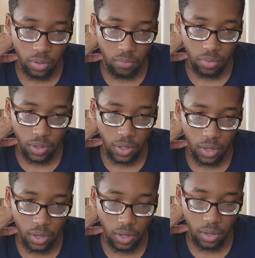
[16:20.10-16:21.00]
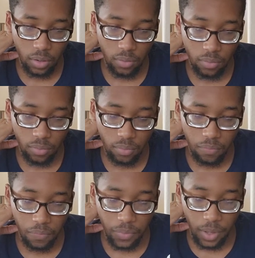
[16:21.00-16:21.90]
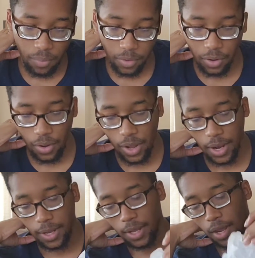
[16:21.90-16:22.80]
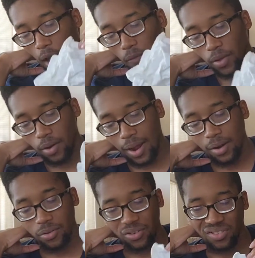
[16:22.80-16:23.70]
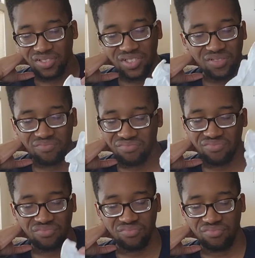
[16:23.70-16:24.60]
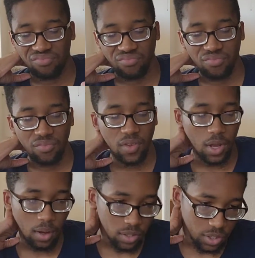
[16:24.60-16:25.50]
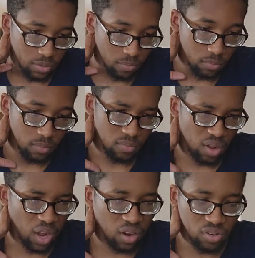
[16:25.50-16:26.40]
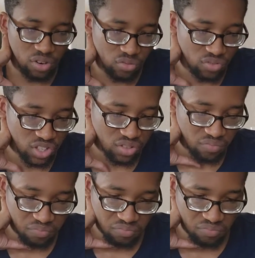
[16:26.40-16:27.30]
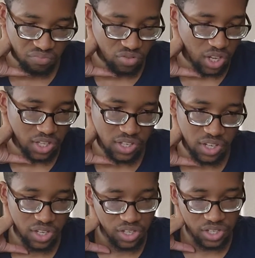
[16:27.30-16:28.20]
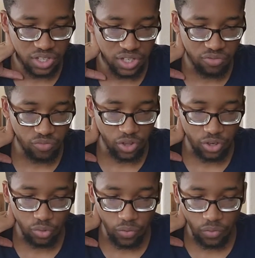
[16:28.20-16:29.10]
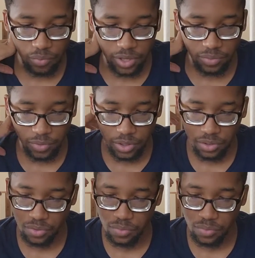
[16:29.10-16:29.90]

But, I'm gonna go ahead and get off here. I don't know this. I don't know. This quesadilla just didn't really do it for me as much.